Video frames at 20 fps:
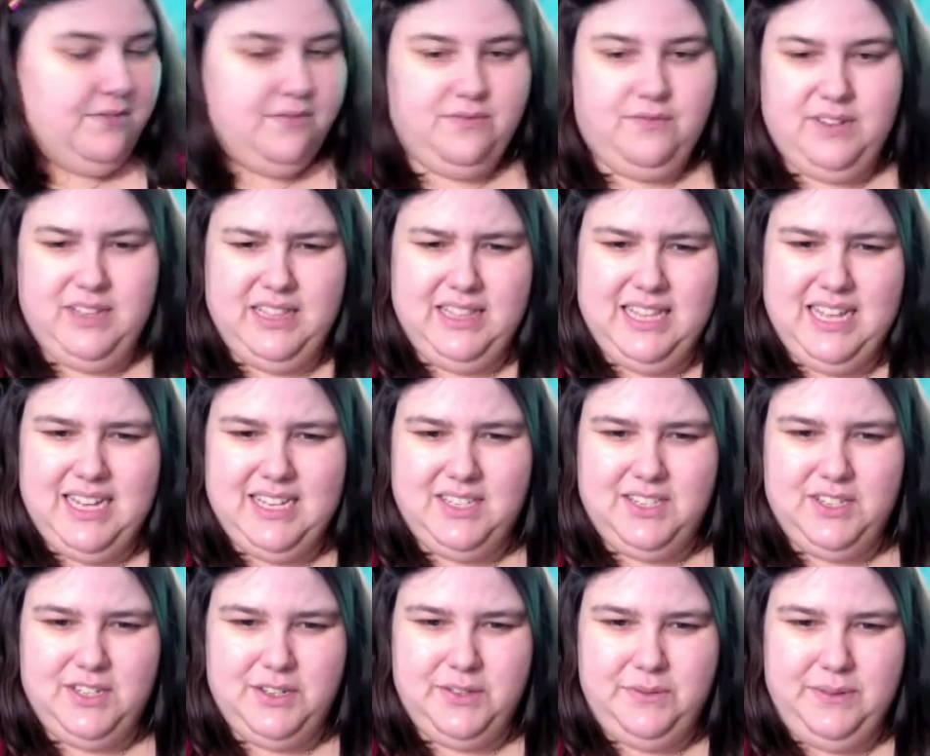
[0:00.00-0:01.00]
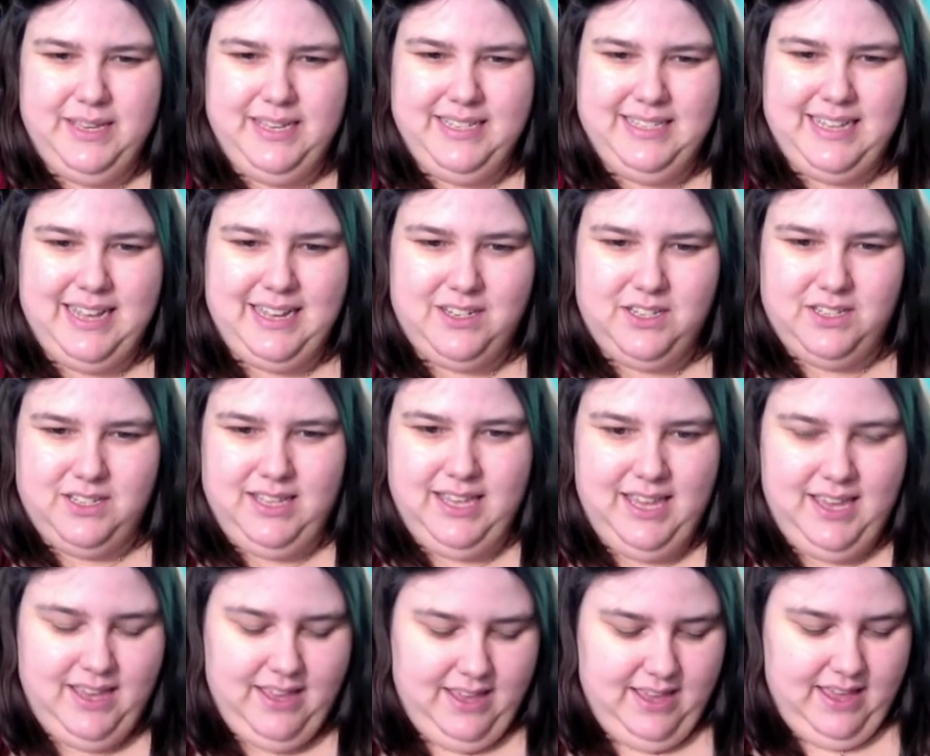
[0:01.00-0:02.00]
for the last 2 weeks
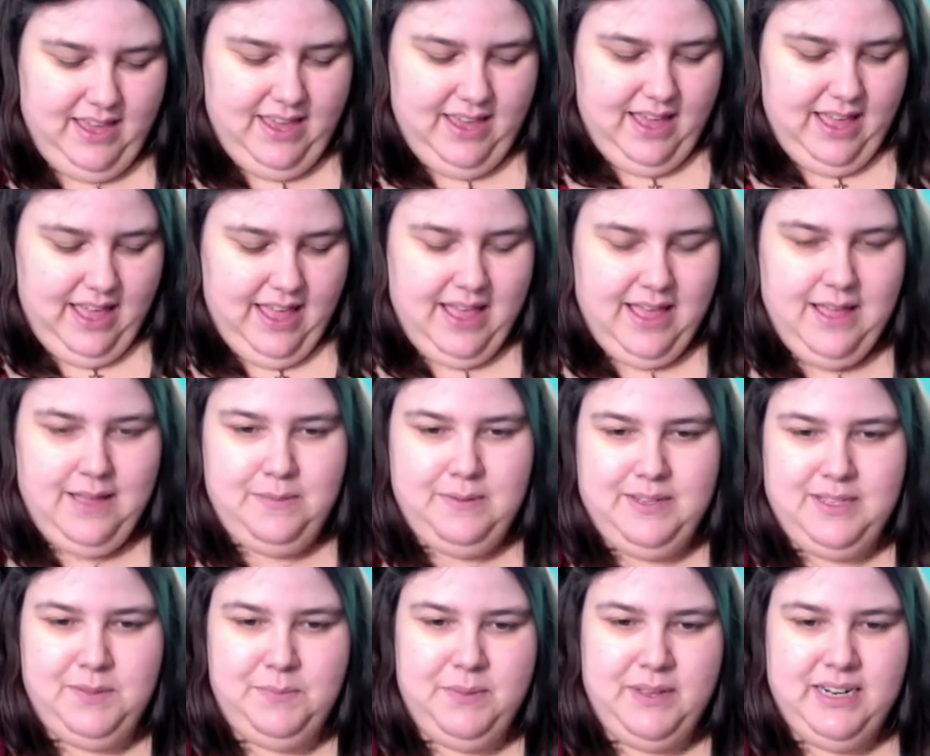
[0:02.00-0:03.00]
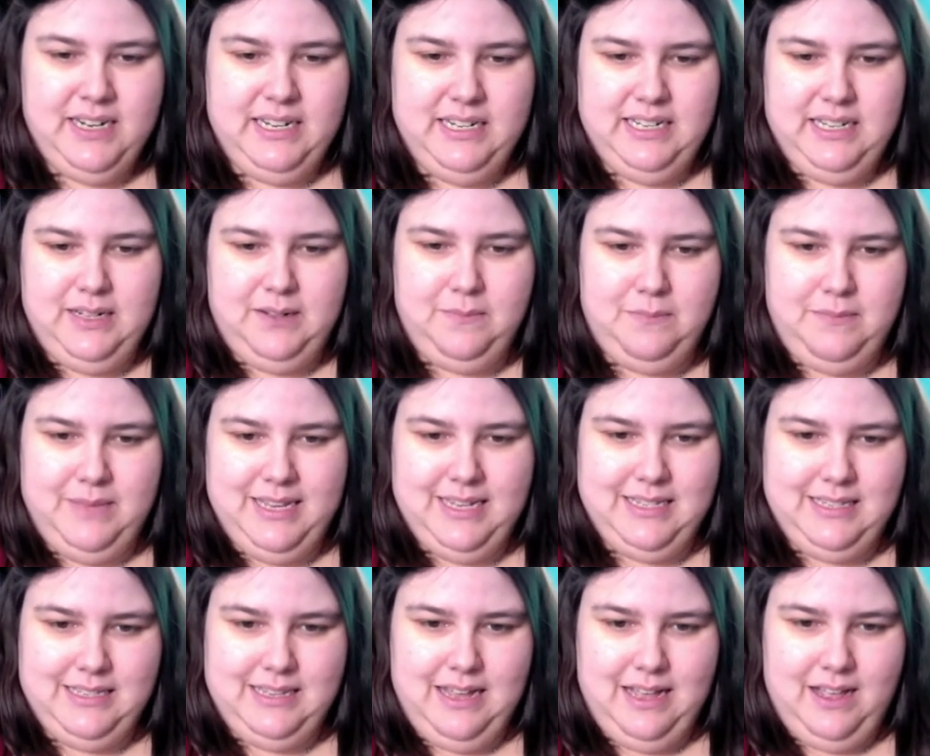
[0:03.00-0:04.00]
actually, it's been a little
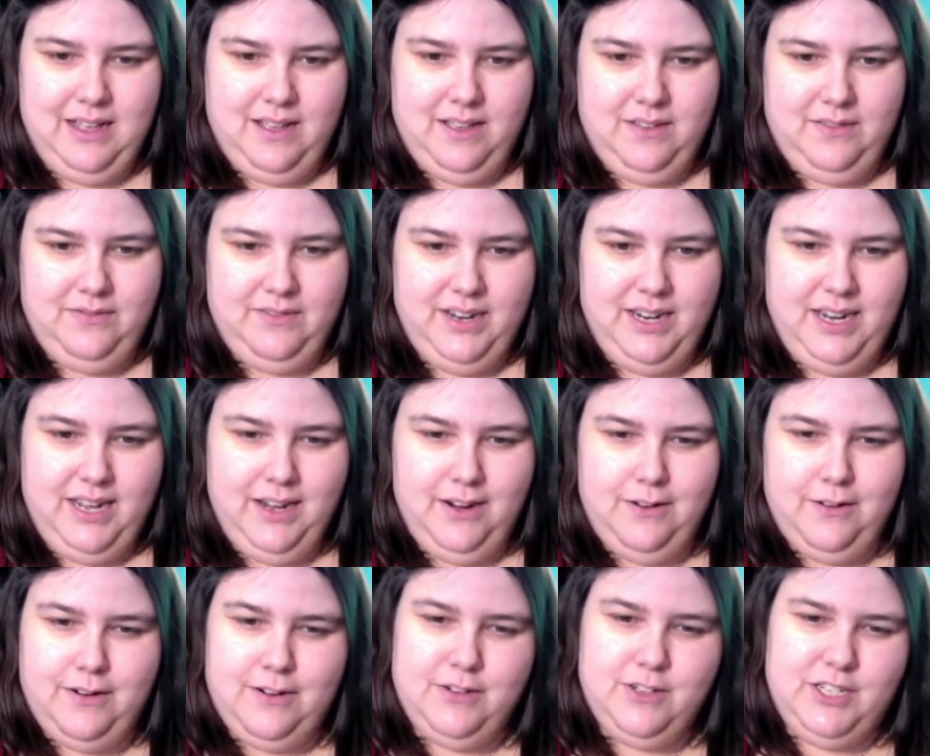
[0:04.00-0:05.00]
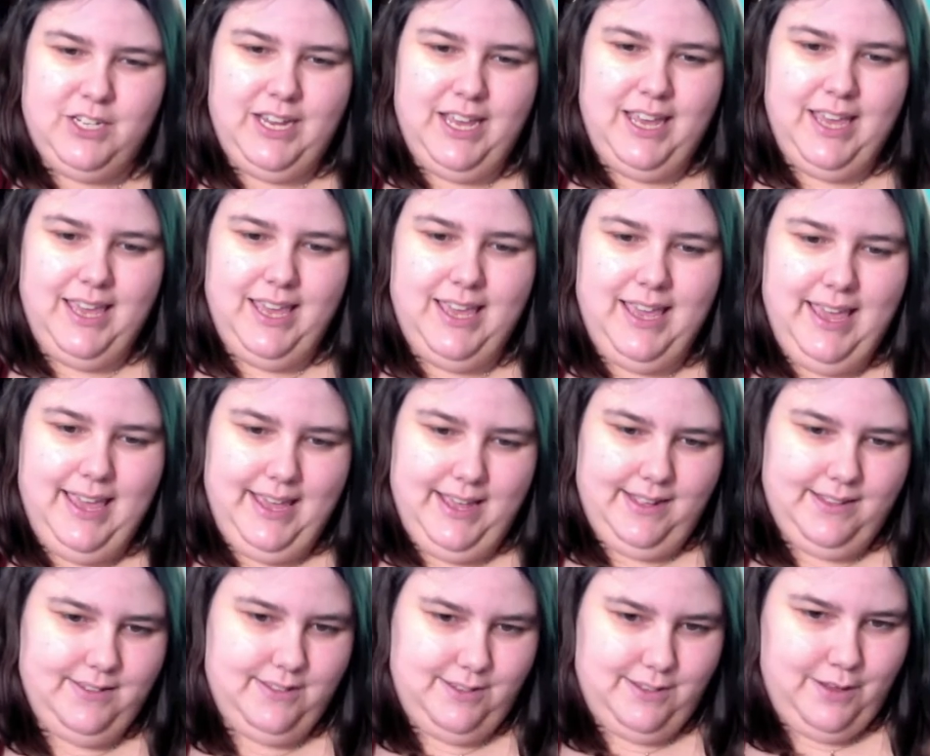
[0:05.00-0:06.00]
mix of knitting, crocheting,
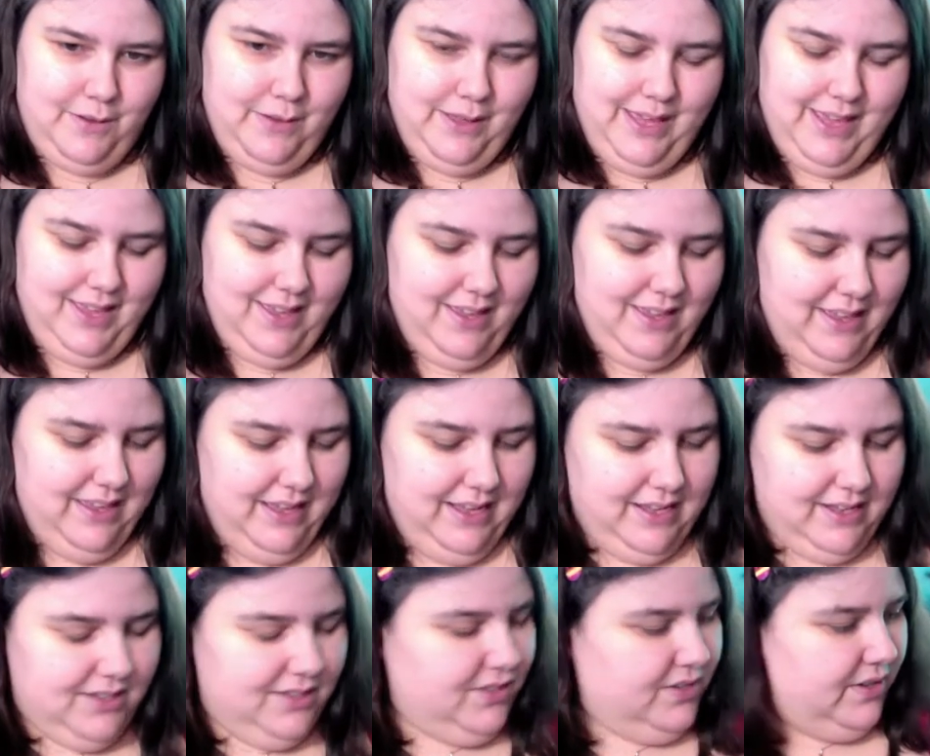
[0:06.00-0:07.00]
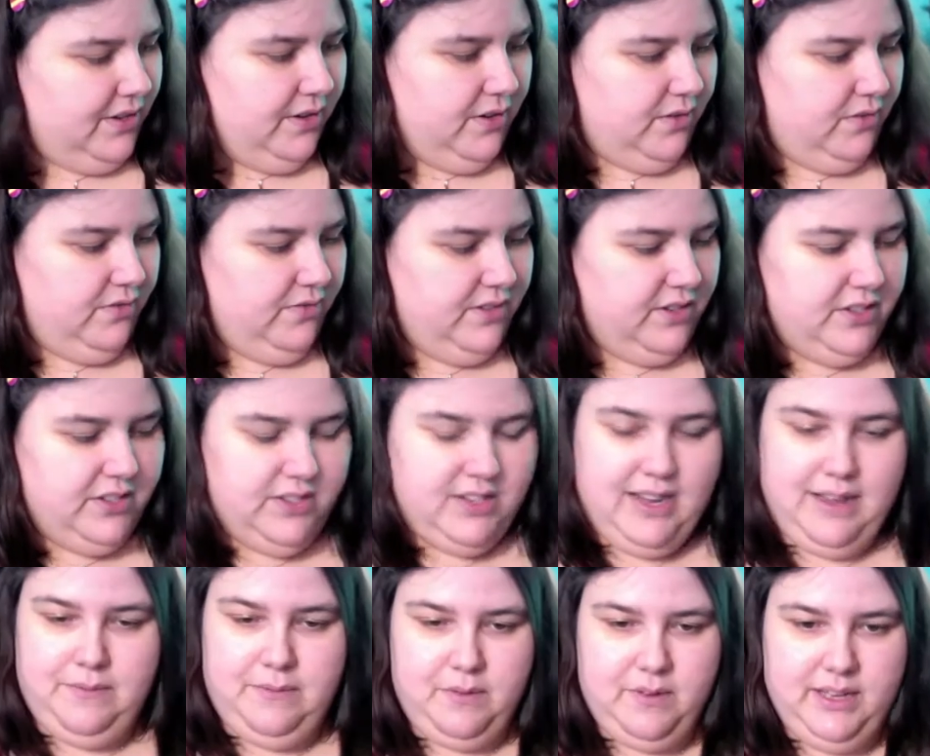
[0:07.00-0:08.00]
and sewing. So first
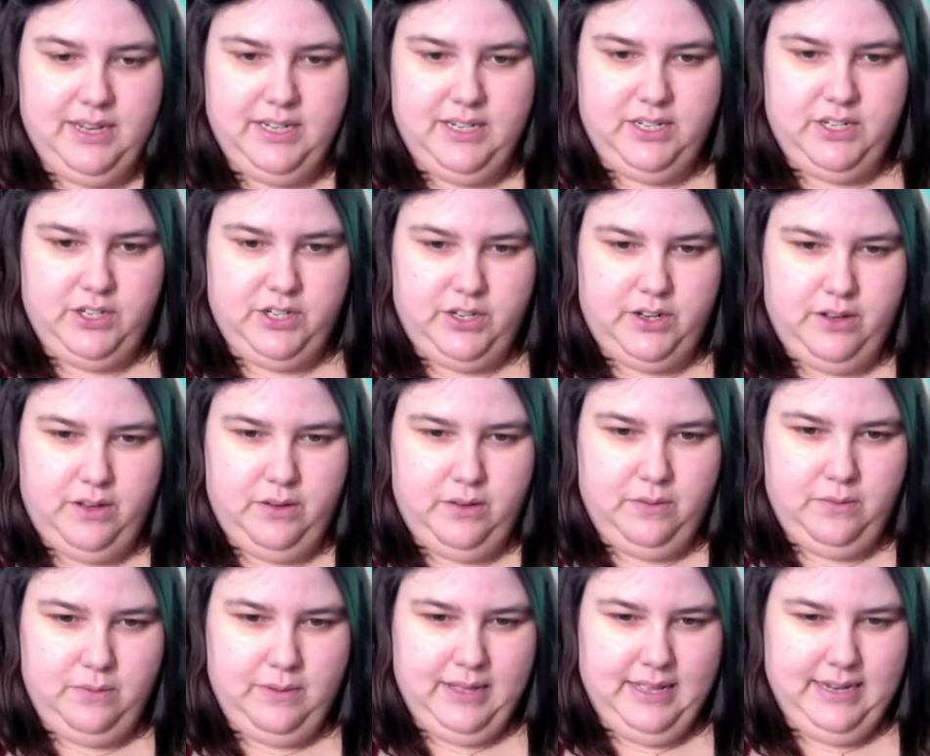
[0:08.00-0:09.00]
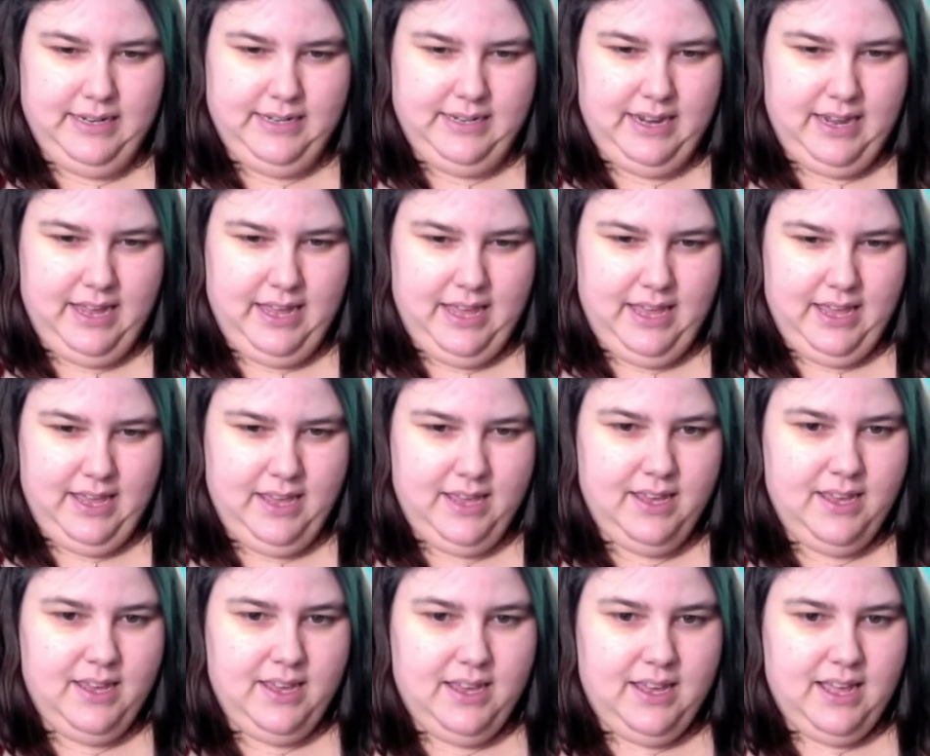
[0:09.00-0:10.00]
I'm going to show what I
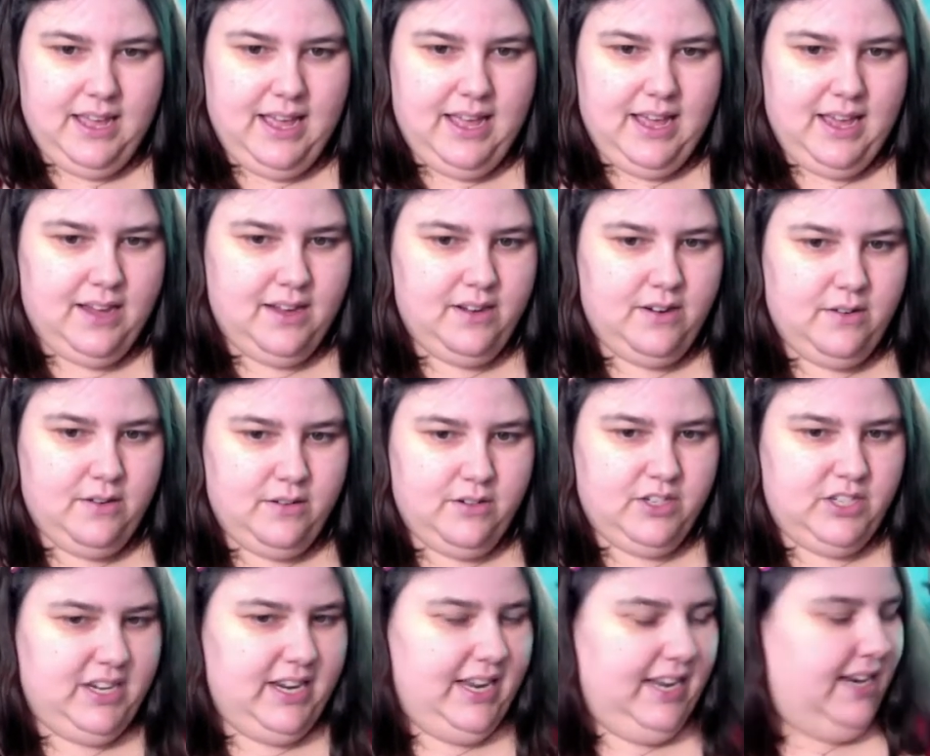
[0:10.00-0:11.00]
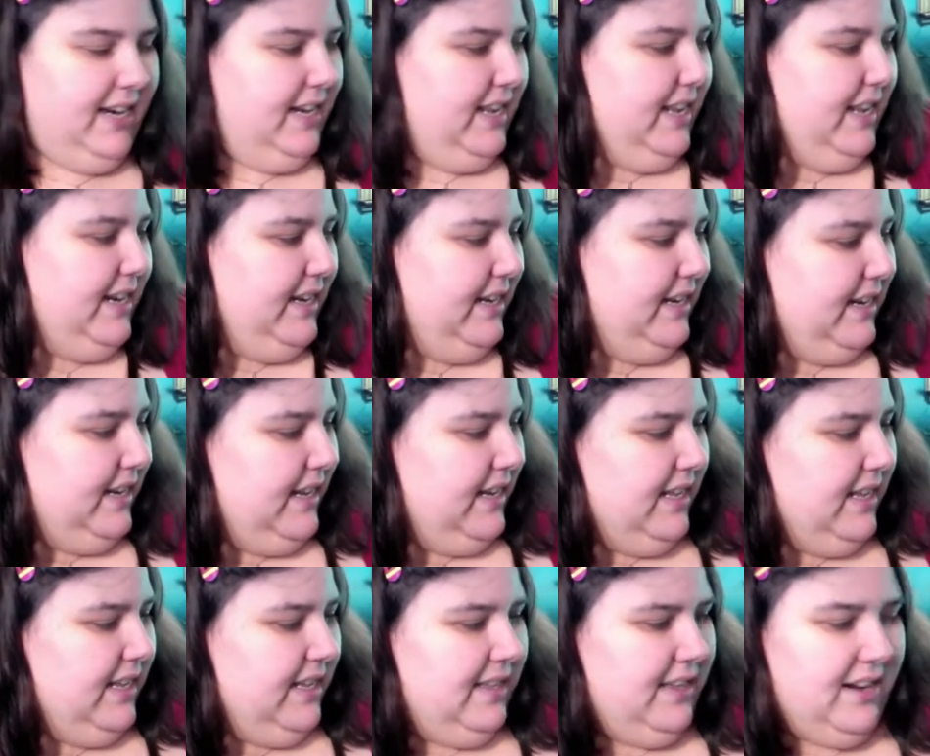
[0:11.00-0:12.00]
crocheted and knitted,
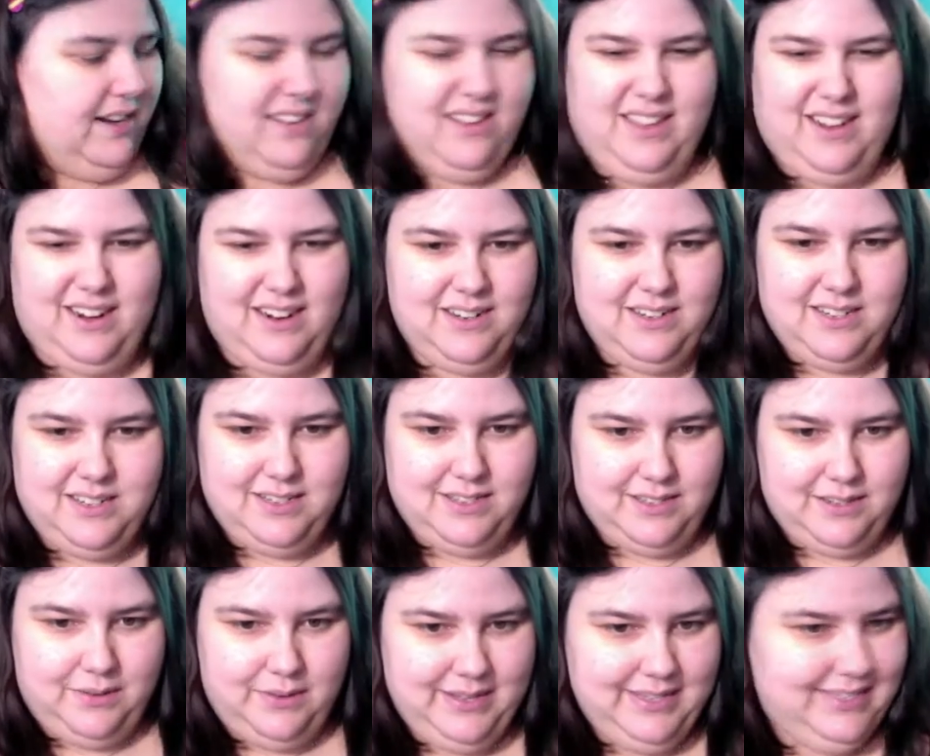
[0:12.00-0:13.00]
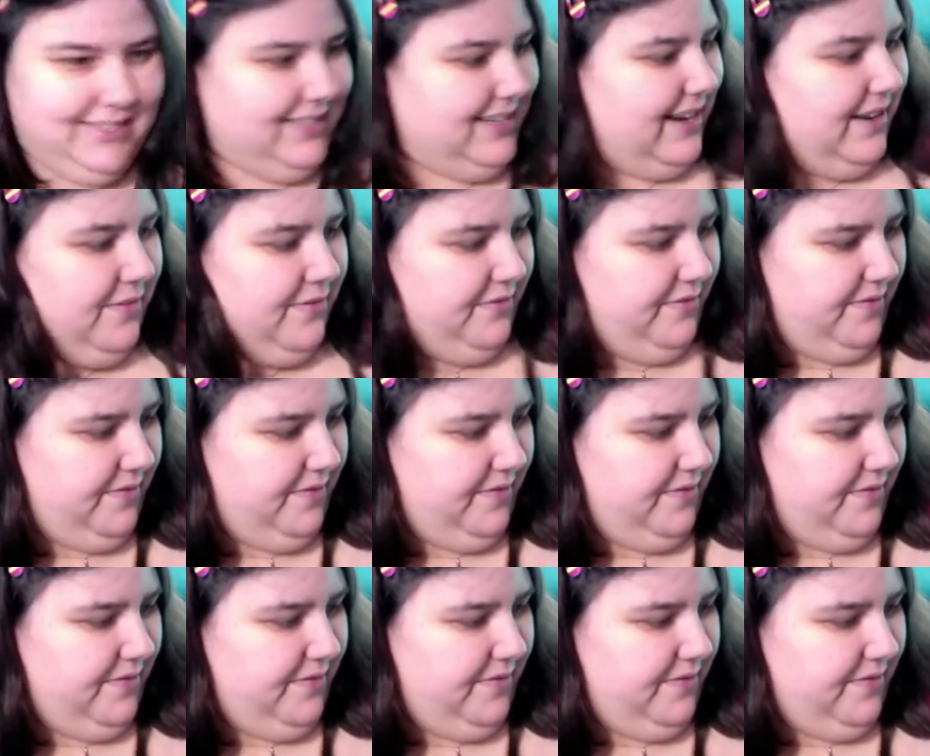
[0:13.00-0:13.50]
and then I'll get on to the sewing stuff.